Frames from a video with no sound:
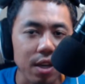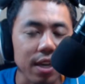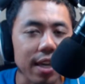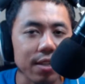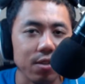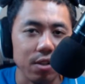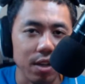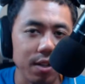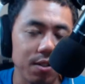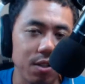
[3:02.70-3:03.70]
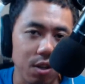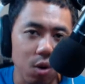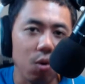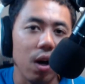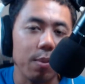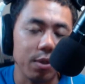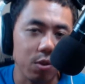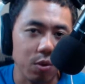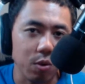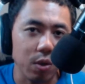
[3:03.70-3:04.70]
he has the guts to go up
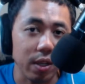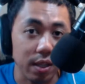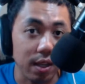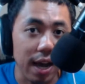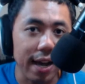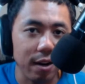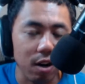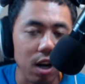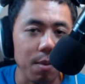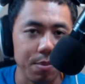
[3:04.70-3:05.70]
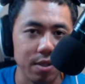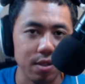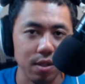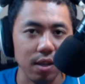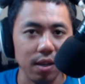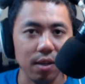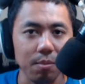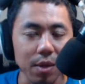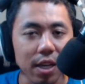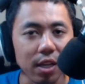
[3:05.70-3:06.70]
to higher ups,
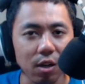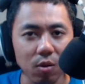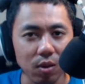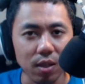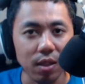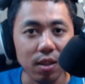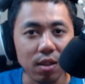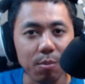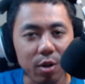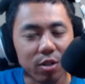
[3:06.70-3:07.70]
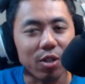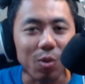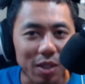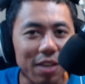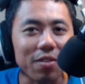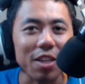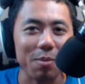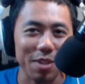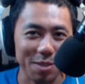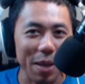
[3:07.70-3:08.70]
um, you know, the person who gives
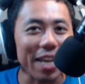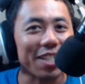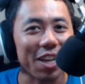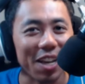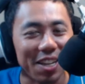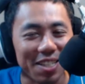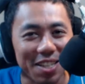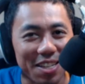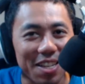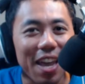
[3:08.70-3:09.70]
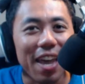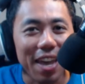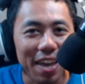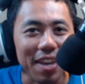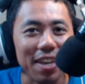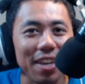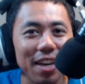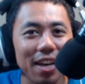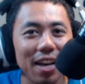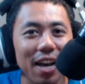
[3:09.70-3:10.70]
him his paycheck and says, hey,
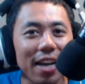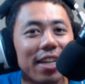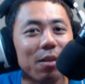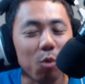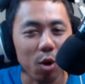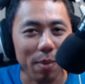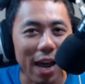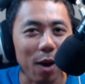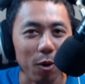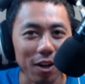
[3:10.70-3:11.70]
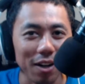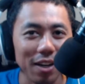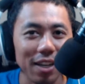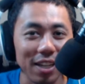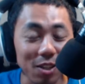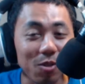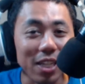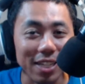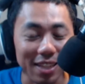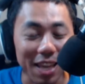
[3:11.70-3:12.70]
I need more power and you
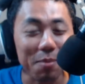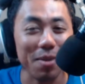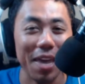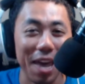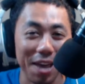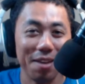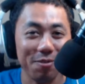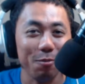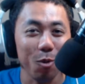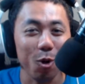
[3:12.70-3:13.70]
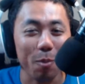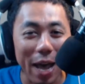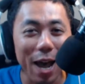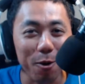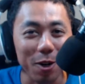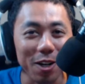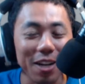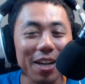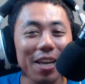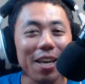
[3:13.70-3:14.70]
need to let me have more power.
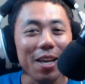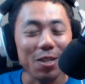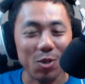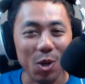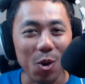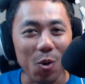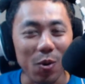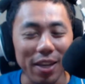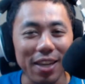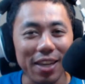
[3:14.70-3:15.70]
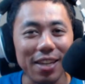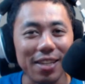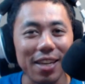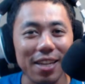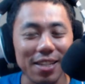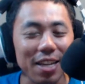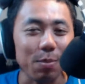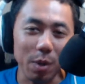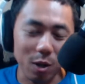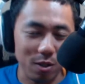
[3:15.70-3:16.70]
So it, it, it, takes
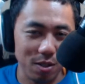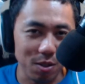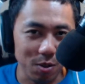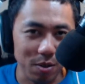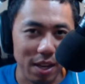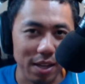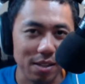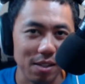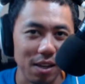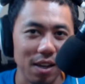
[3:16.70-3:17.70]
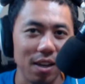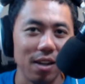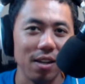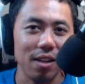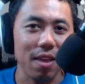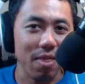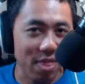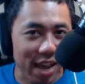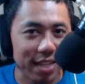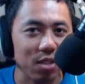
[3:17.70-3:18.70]
balls to do that. And
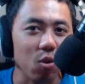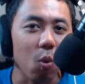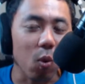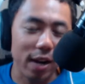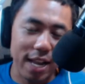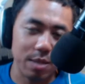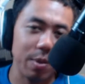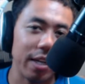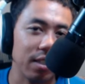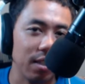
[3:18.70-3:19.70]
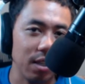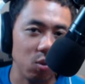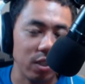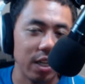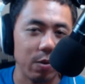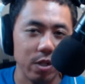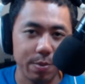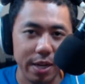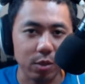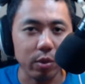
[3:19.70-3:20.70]
that's one aspect in which I
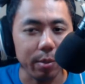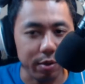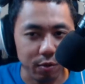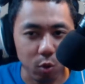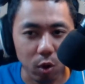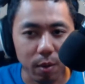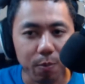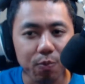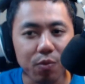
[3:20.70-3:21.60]
respect Reaper for.